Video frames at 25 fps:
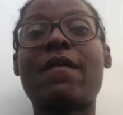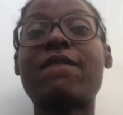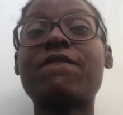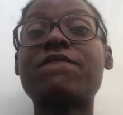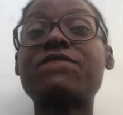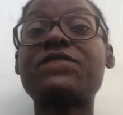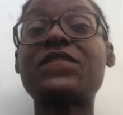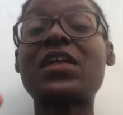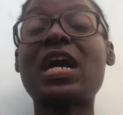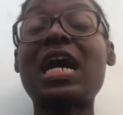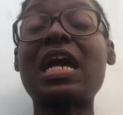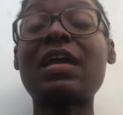
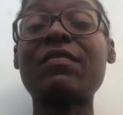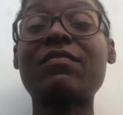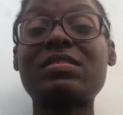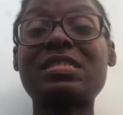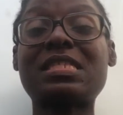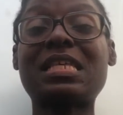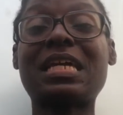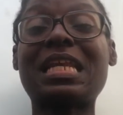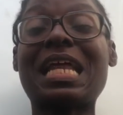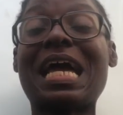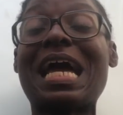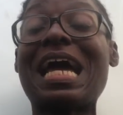5 is
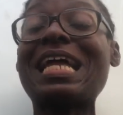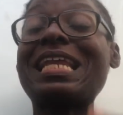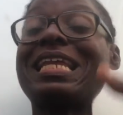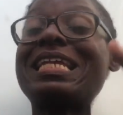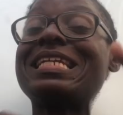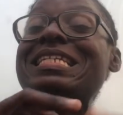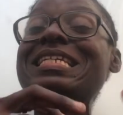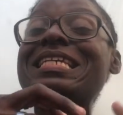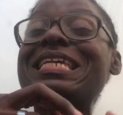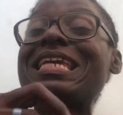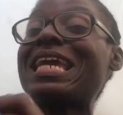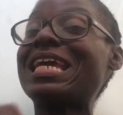that add
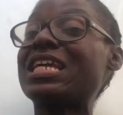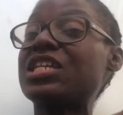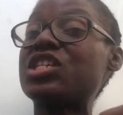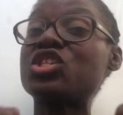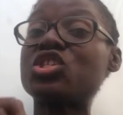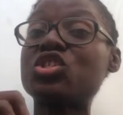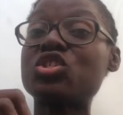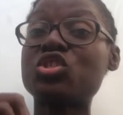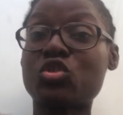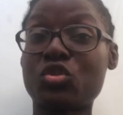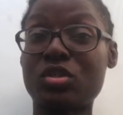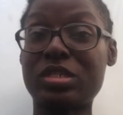in case
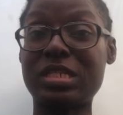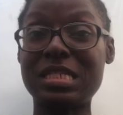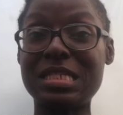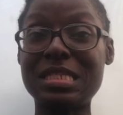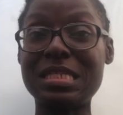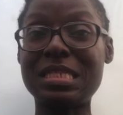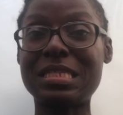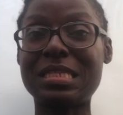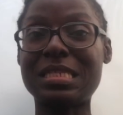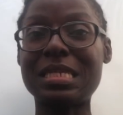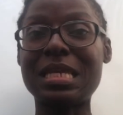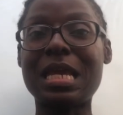
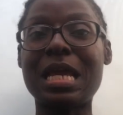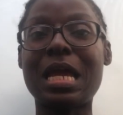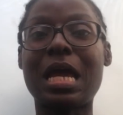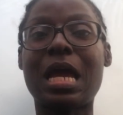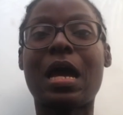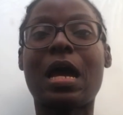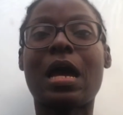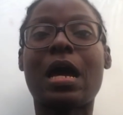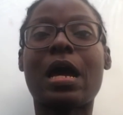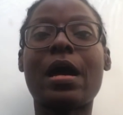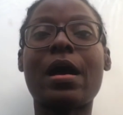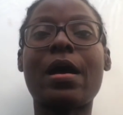studies
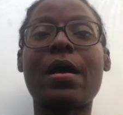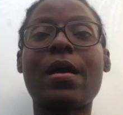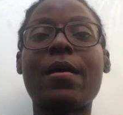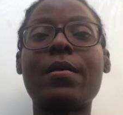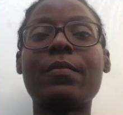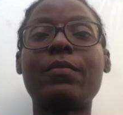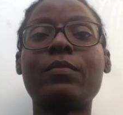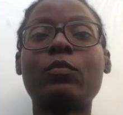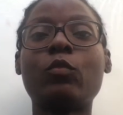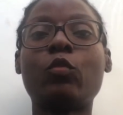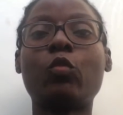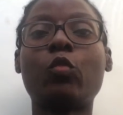
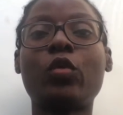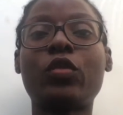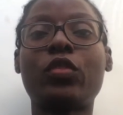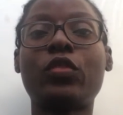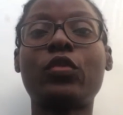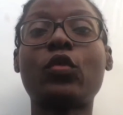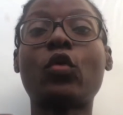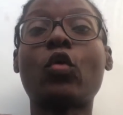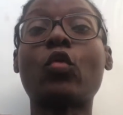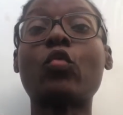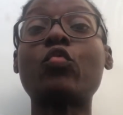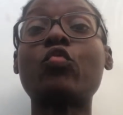with
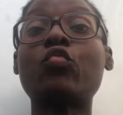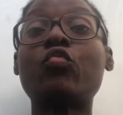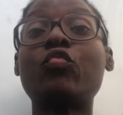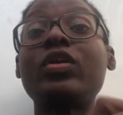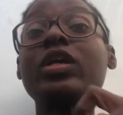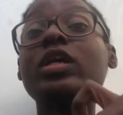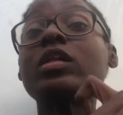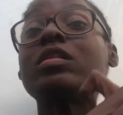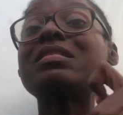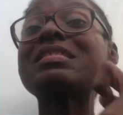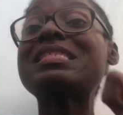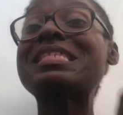your
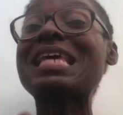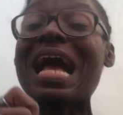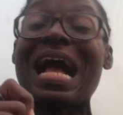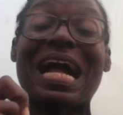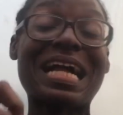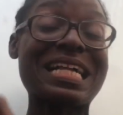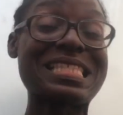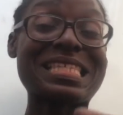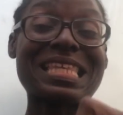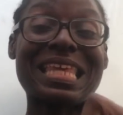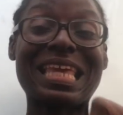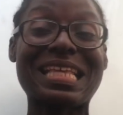real
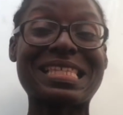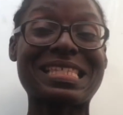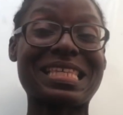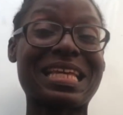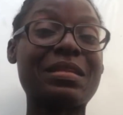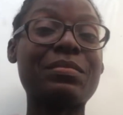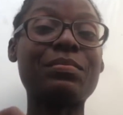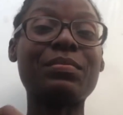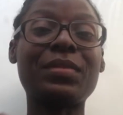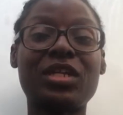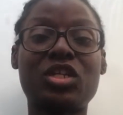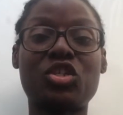tactics and
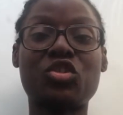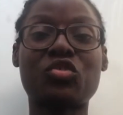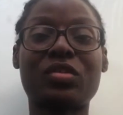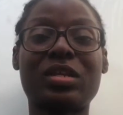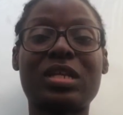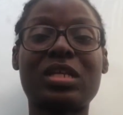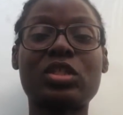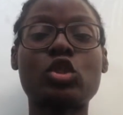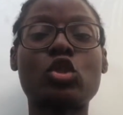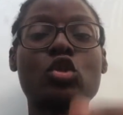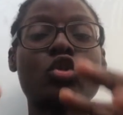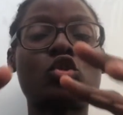
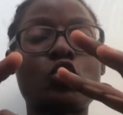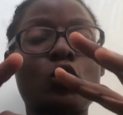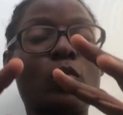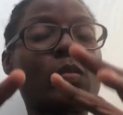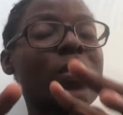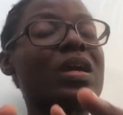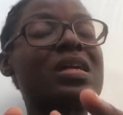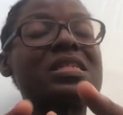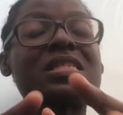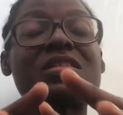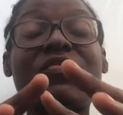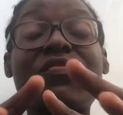metrics. So
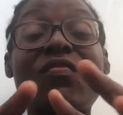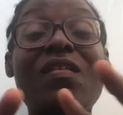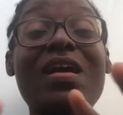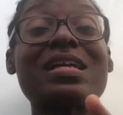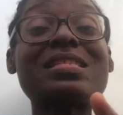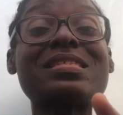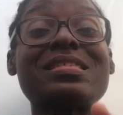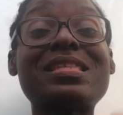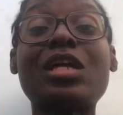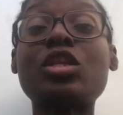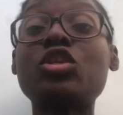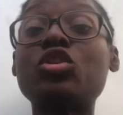because the
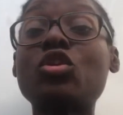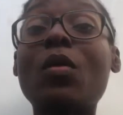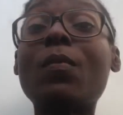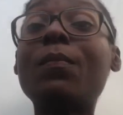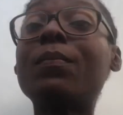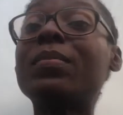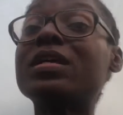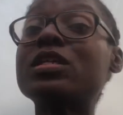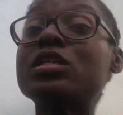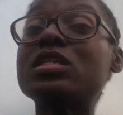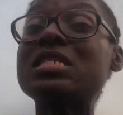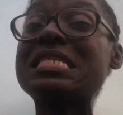fact is that
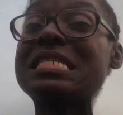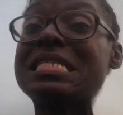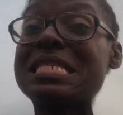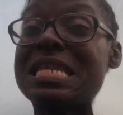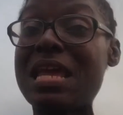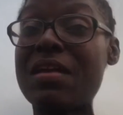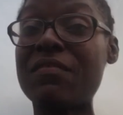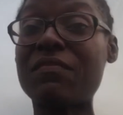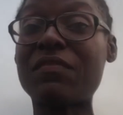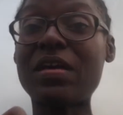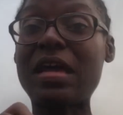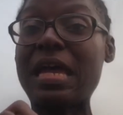numbers
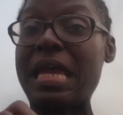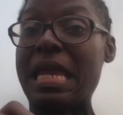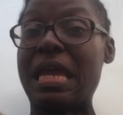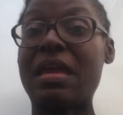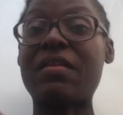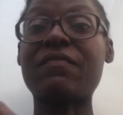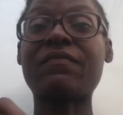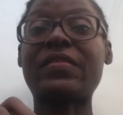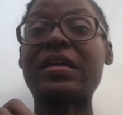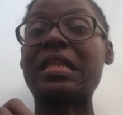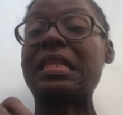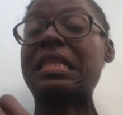never
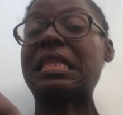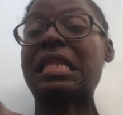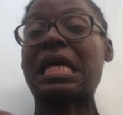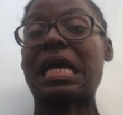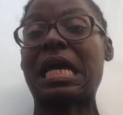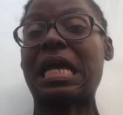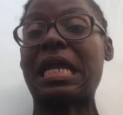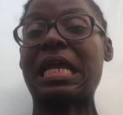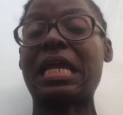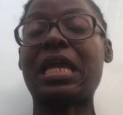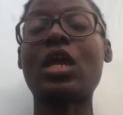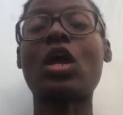ever
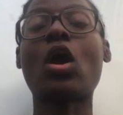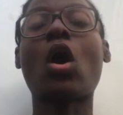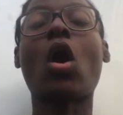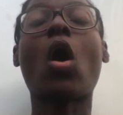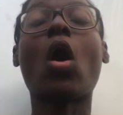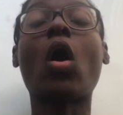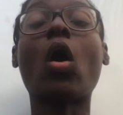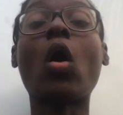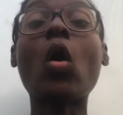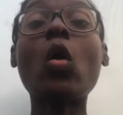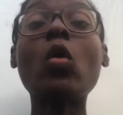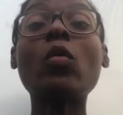lie.
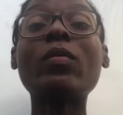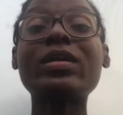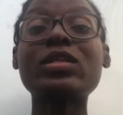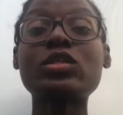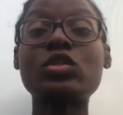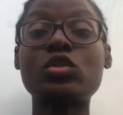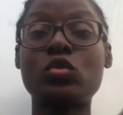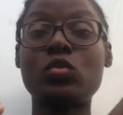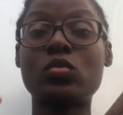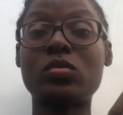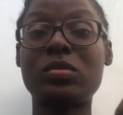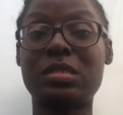
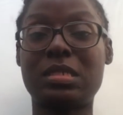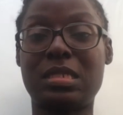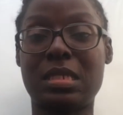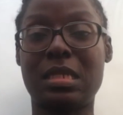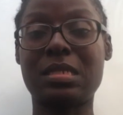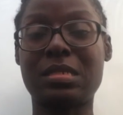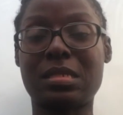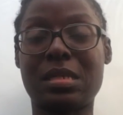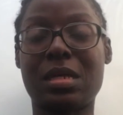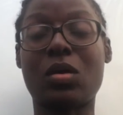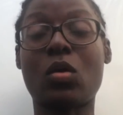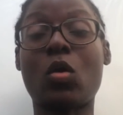Always use
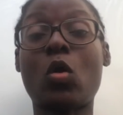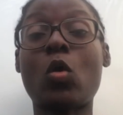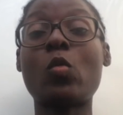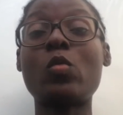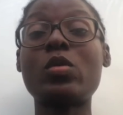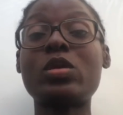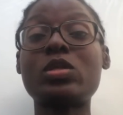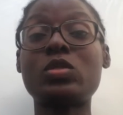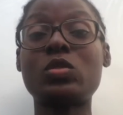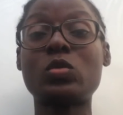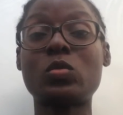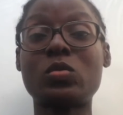data.
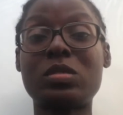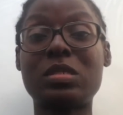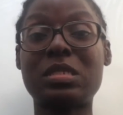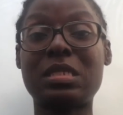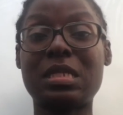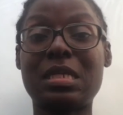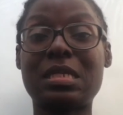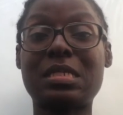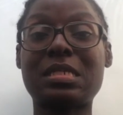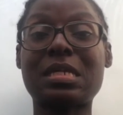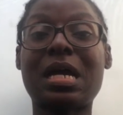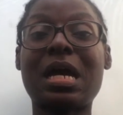Always use
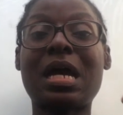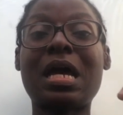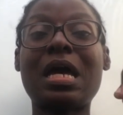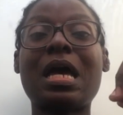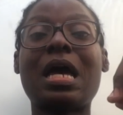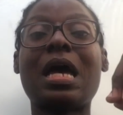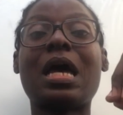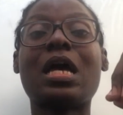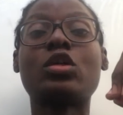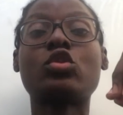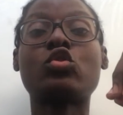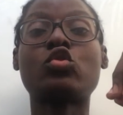data
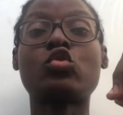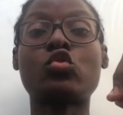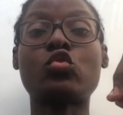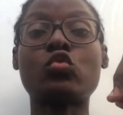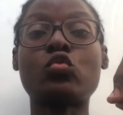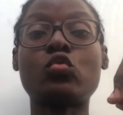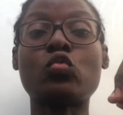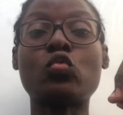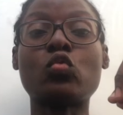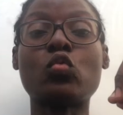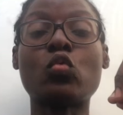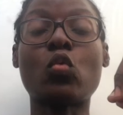
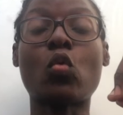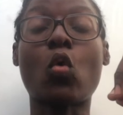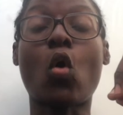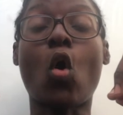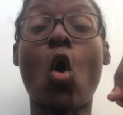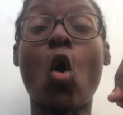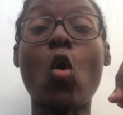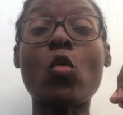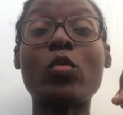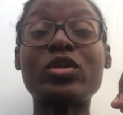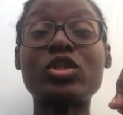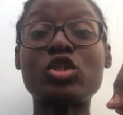to
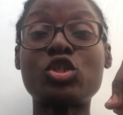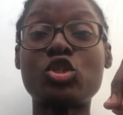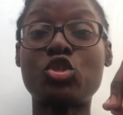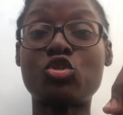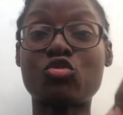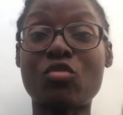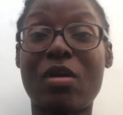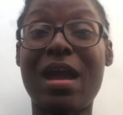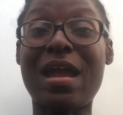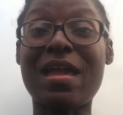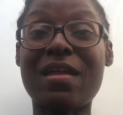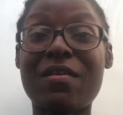always
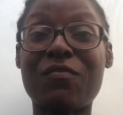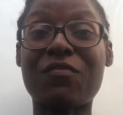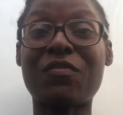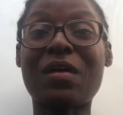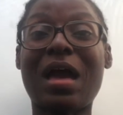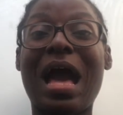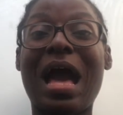drive